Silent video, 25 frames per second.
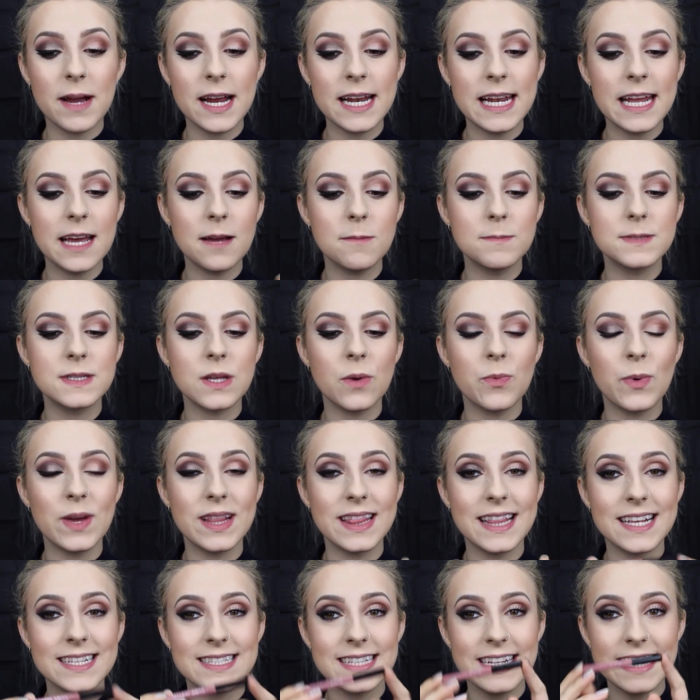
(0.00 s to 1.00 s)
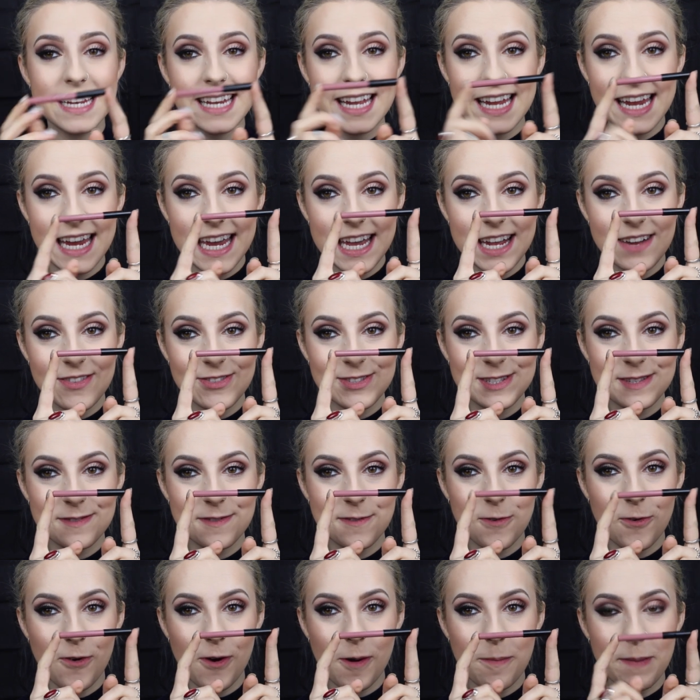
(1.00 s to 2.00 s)
my lips with this little
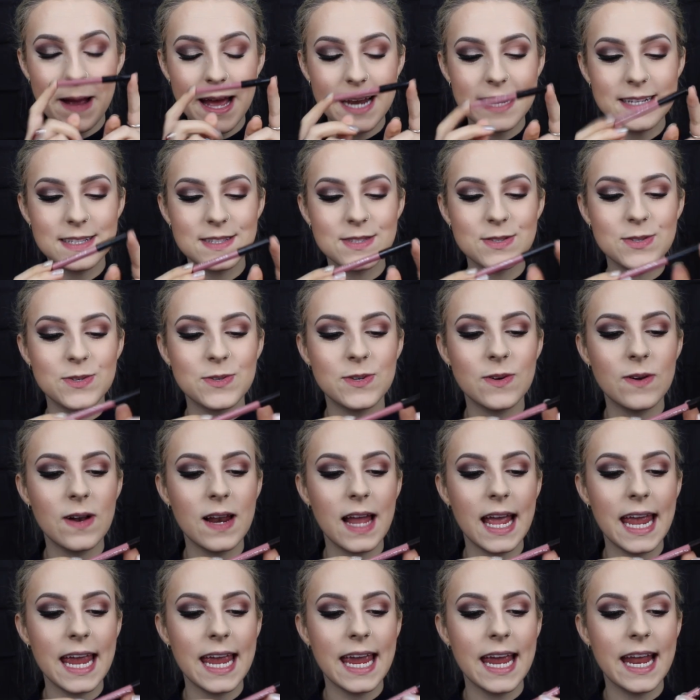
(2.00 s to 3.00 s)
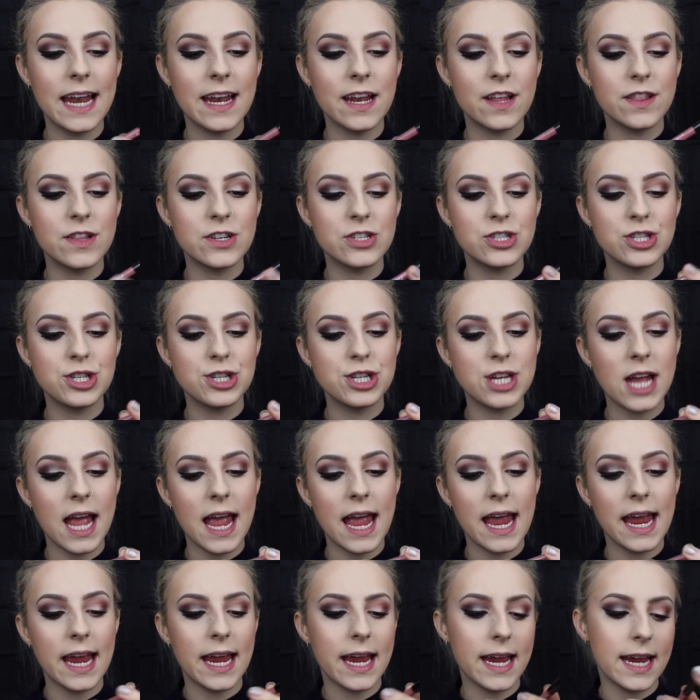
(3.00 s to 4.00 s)
Sephora pencil in the
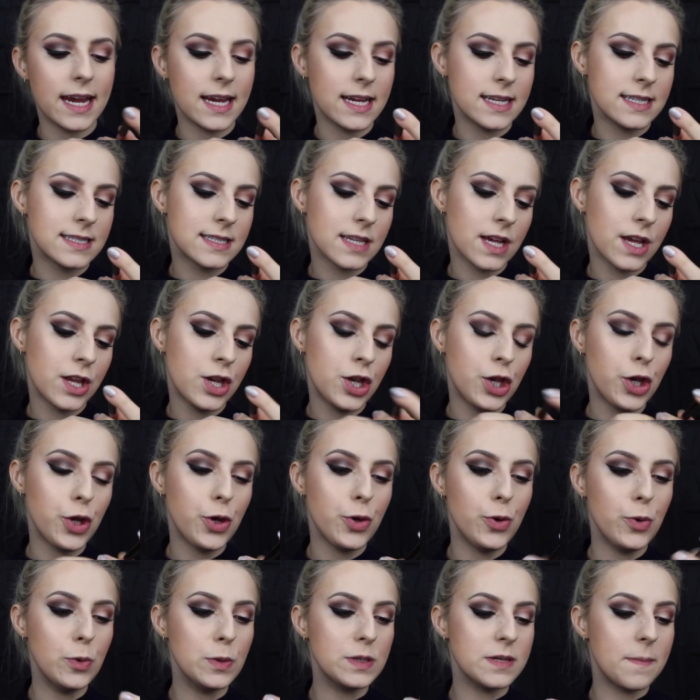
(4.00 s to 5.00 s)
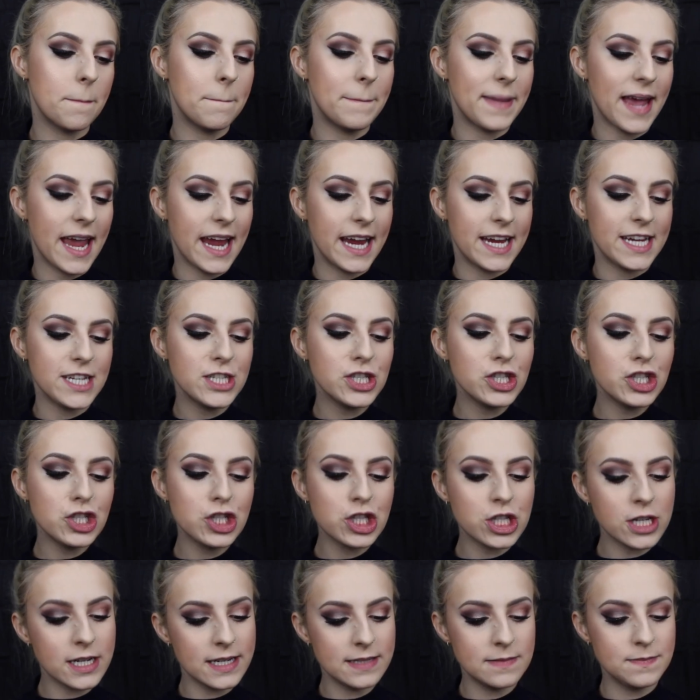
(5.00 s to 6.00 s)
shade Nude
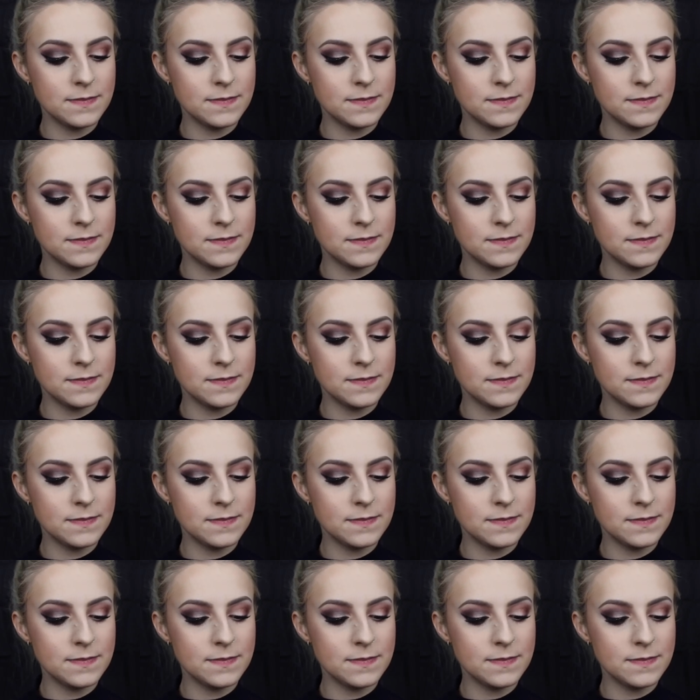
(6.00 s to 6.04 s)
Beige.